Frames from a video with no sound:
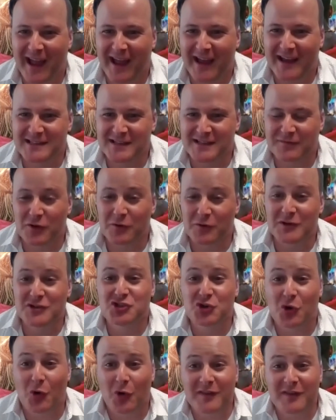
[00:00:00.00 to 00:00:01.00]
And if you
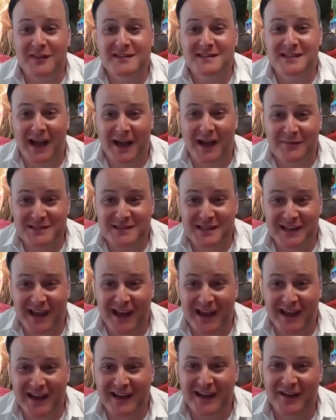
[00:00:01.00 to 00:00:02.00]
enjoyed the time
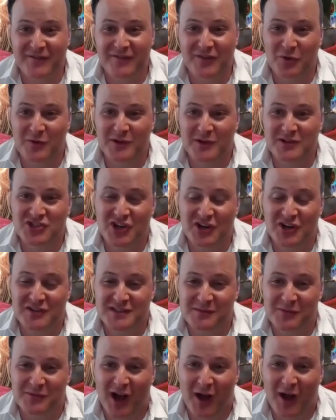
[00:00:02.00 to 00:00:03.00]
today, if you would
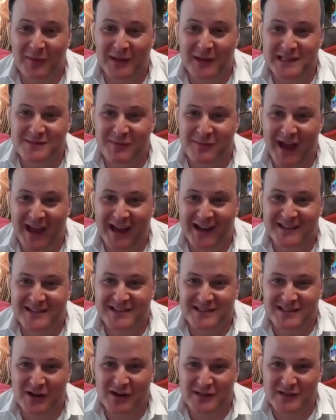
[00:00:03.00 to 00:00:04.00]
share some comments back
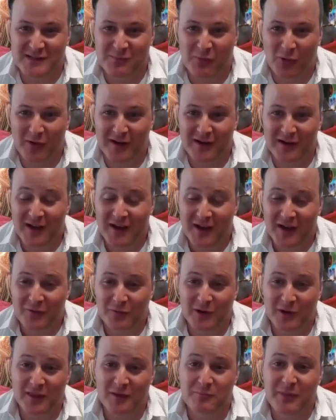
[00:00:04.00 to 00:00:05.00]
to Sarah's point,
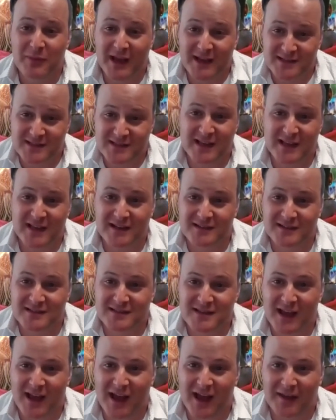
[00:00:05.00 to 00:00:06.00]
one of the best
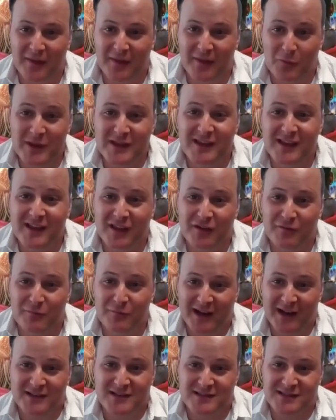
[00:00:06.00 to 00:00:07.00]
things that we can give
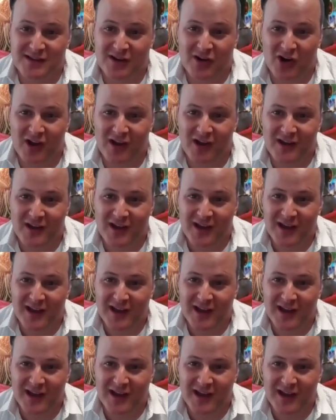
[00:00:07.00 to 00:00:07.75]
back to Sarah